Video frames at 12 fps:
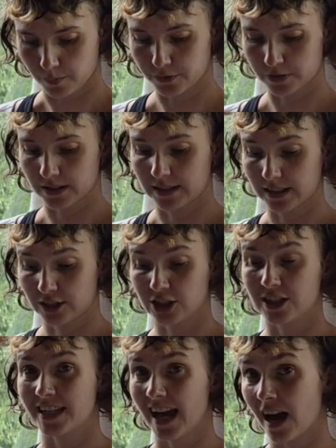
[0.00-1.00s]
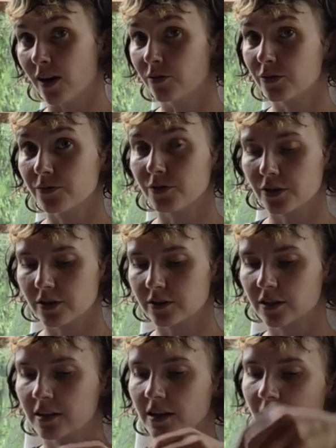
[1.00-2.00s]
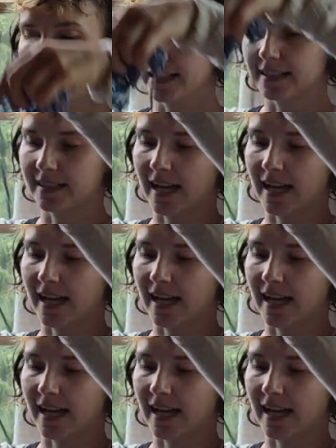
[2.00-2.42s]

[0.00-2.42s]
the stitch down further, and it's